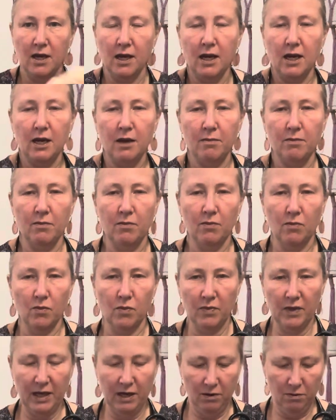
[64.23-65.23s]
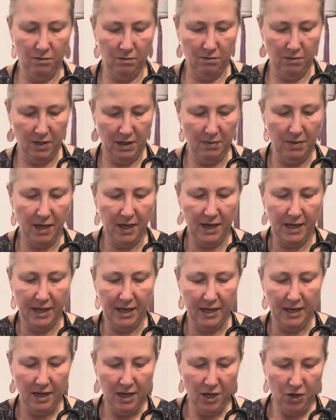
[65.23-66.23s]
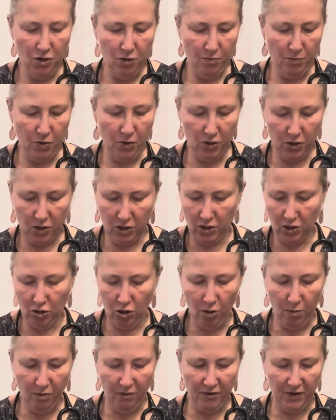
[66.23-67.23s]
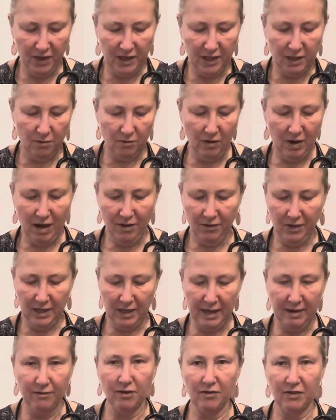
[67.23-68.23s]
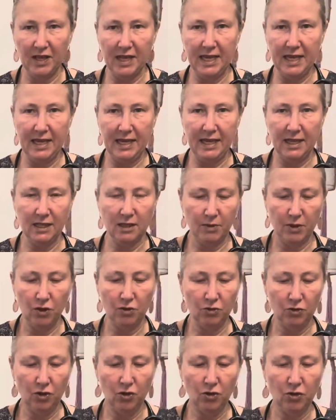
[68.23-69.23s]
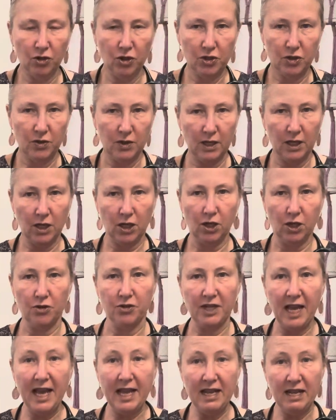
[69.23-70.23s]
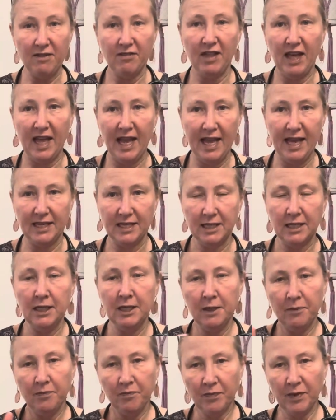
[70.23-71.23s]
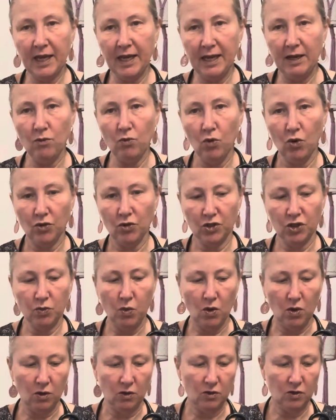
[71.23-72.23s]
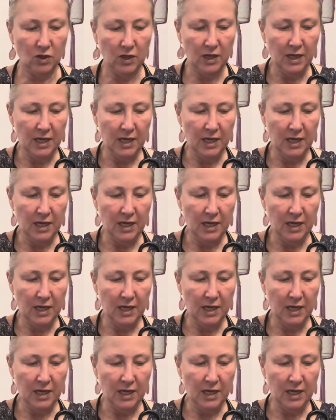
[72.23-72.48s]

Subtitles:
now my monkey, you put the top of it around the level of the ears, but you're not going to include any of the head in what's swaddled.